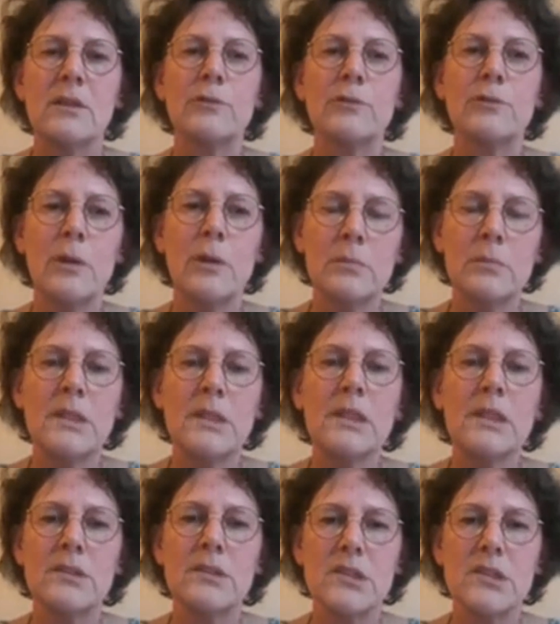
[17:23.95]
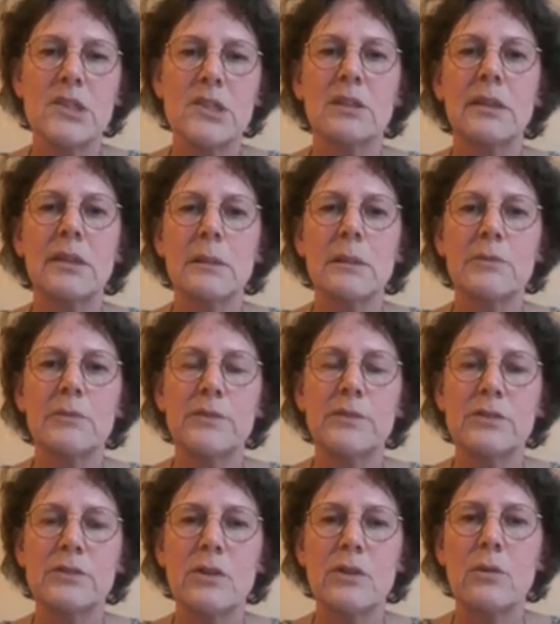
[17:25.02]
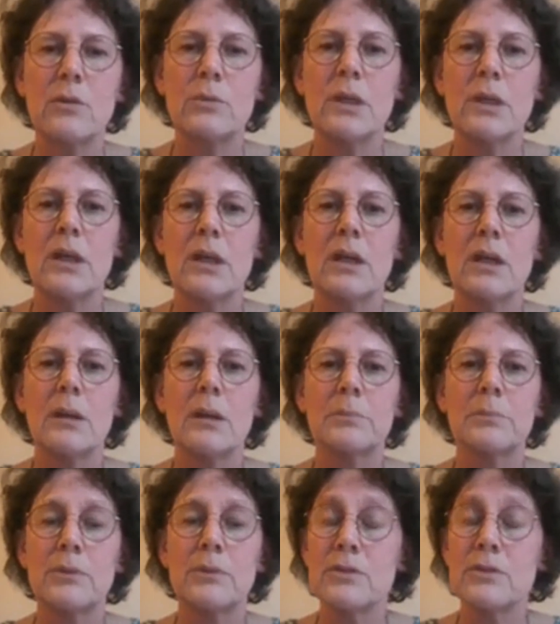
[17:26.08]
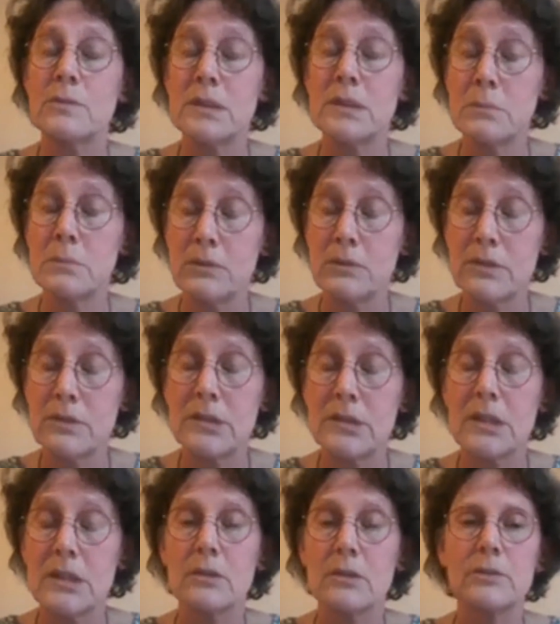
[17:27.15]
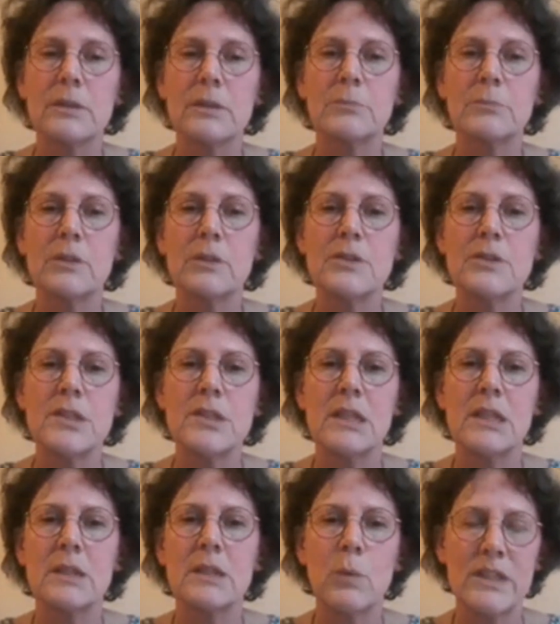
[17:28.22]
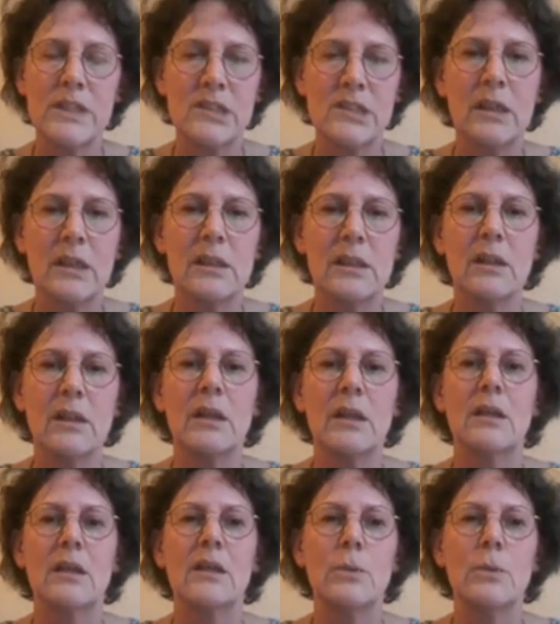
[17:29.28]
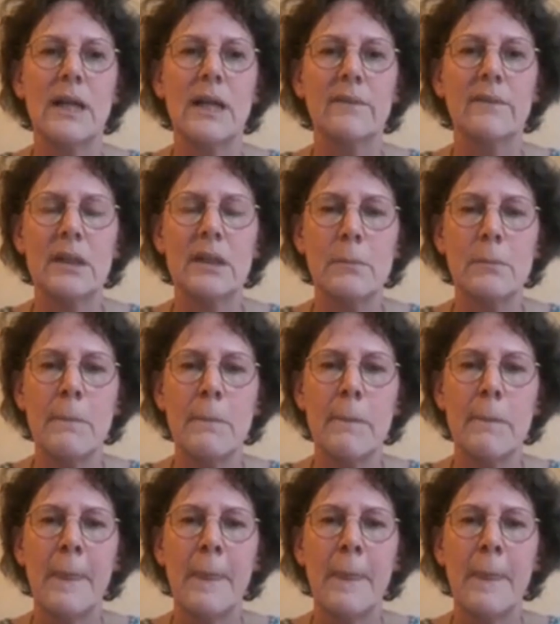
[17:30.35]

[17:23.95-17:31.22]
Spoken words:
from this child labor-free zone approach with a multi-stakeholder approach in West Nile, Uganda.